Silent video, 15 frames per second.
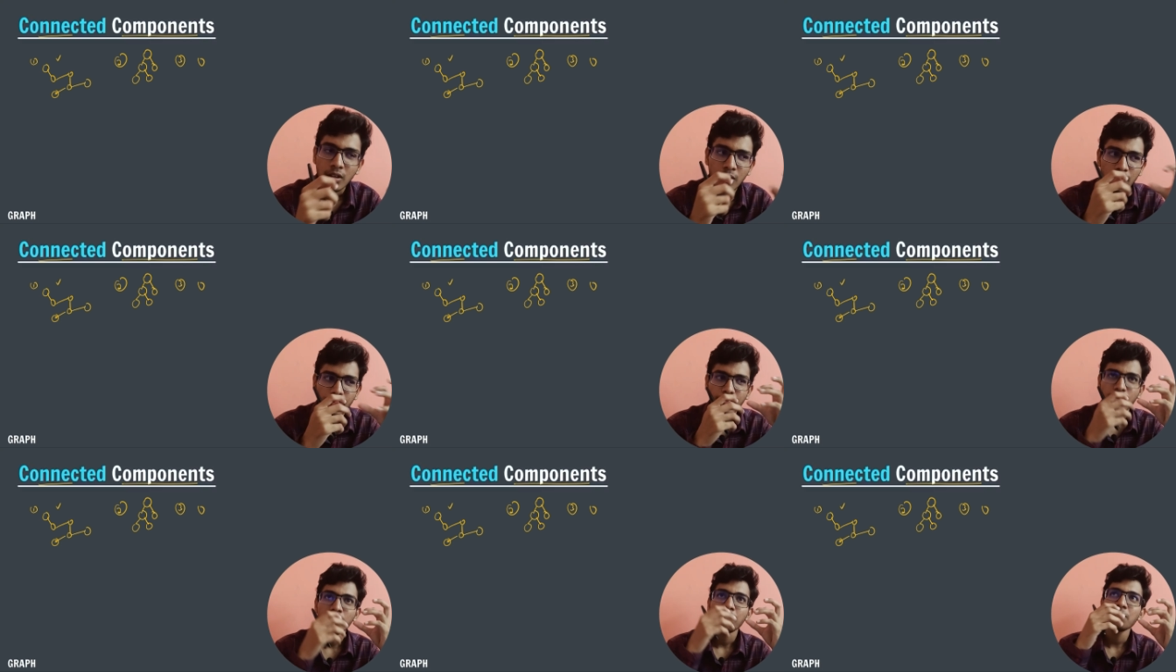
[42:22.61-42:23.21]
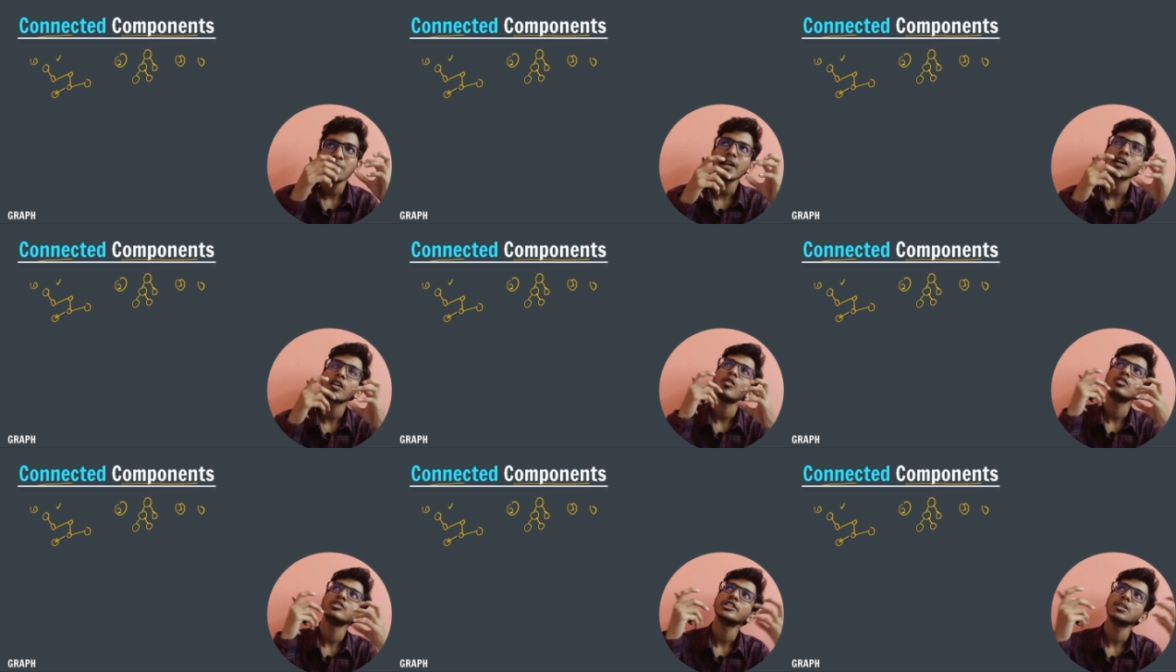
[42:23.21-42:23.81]
From the
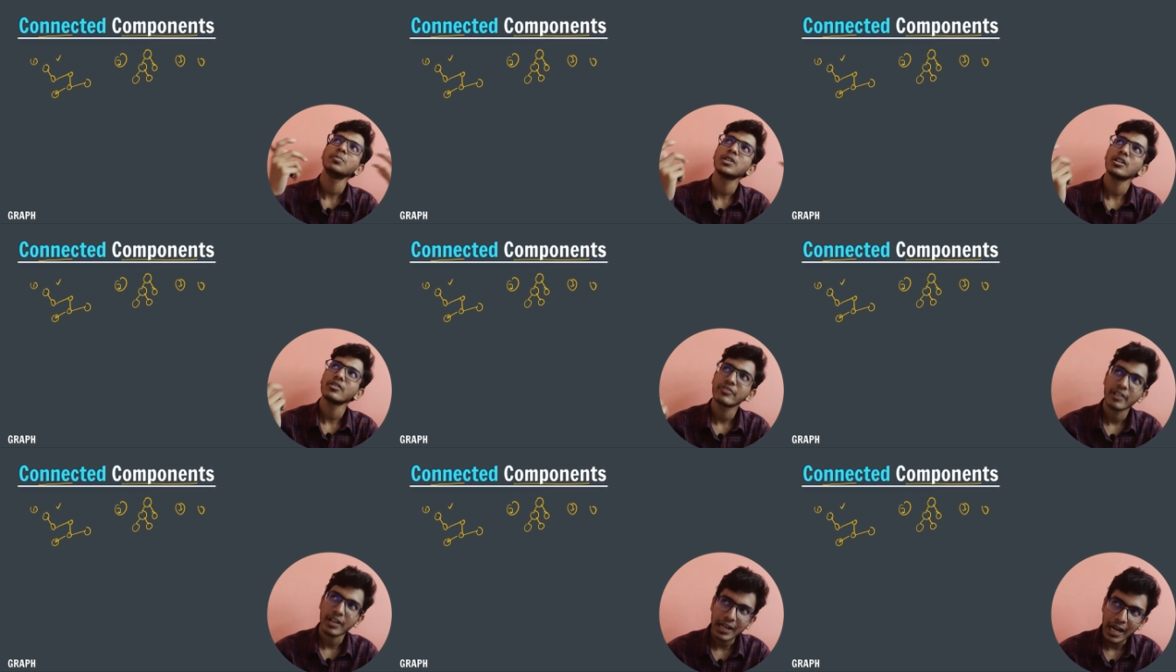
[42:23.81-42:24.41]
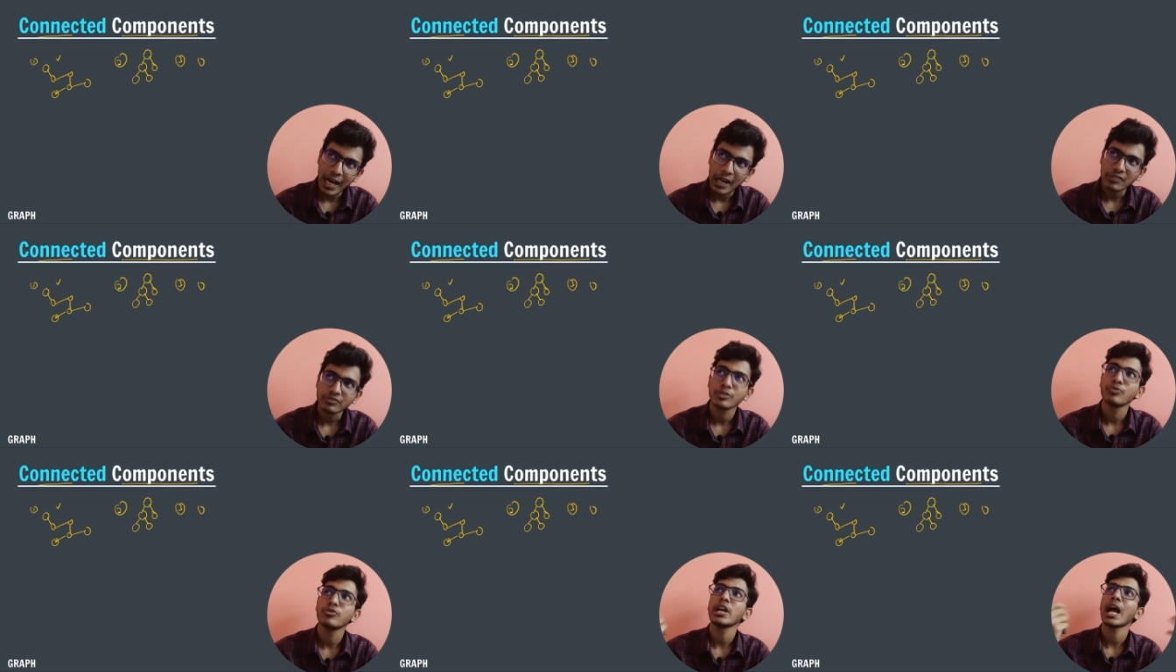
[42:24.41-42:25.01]
concept of graphs,
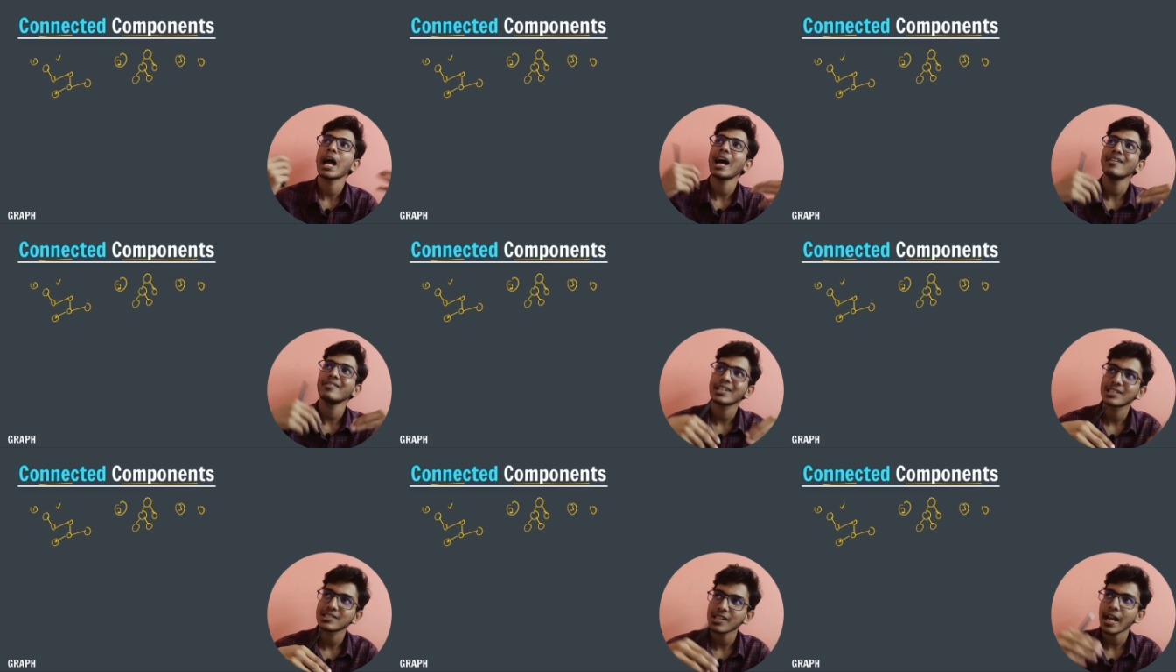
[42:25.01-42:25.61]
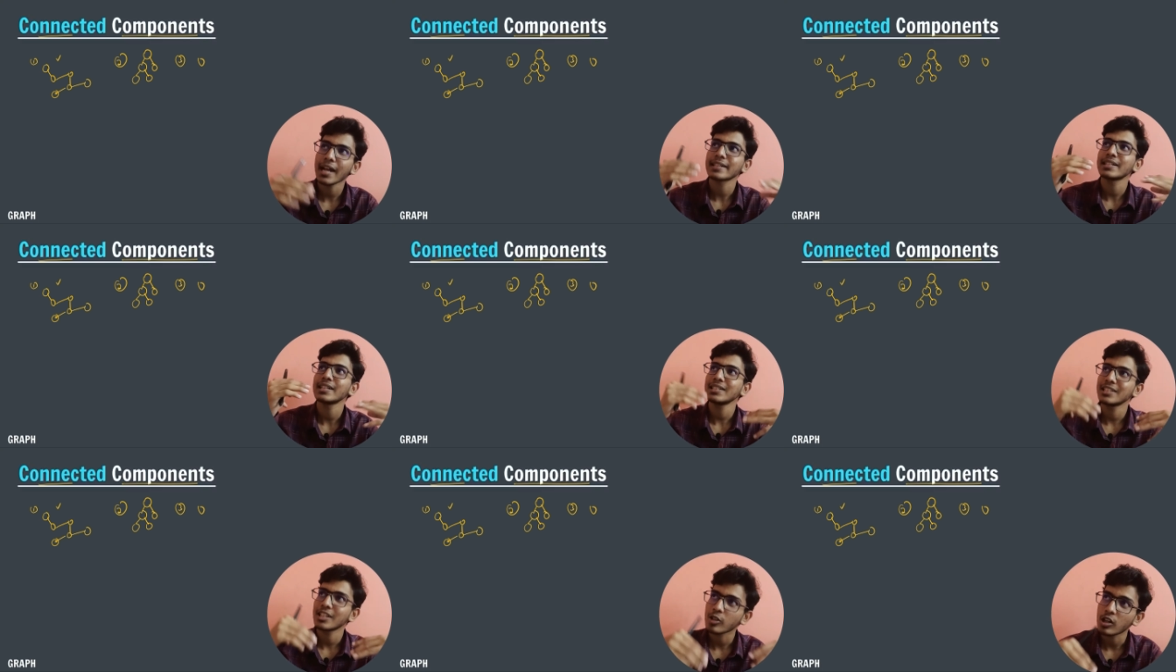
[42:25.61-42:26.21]
we have
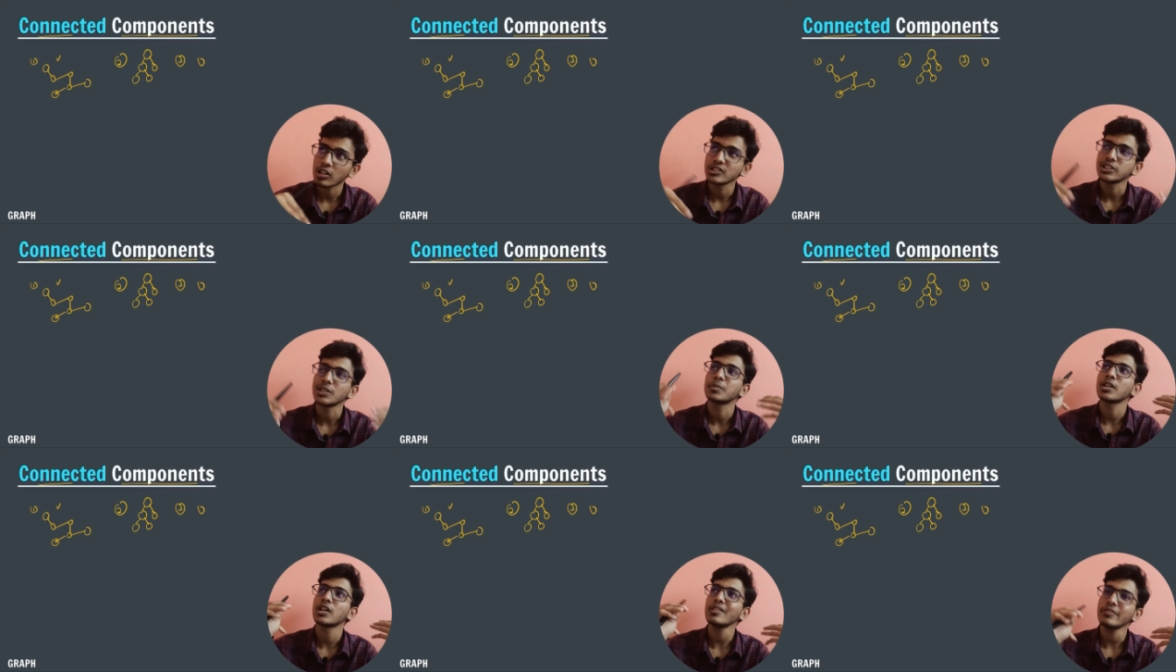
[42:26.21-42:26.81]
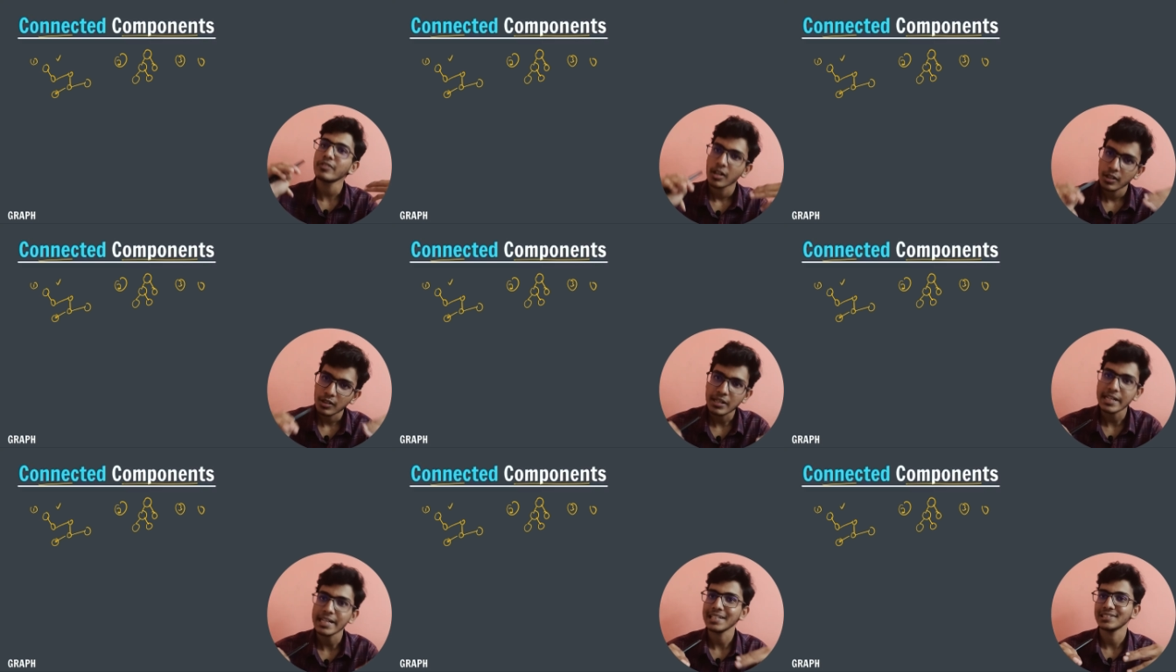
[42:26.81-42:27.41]
extracted the concept of
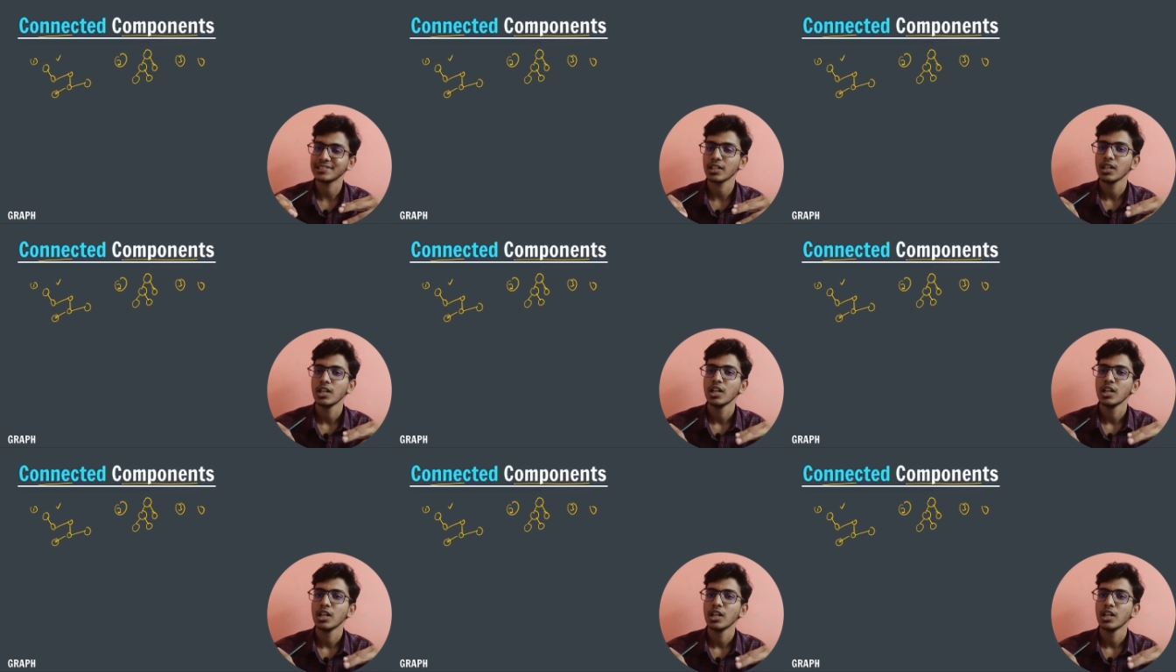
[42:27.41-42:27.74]
trees.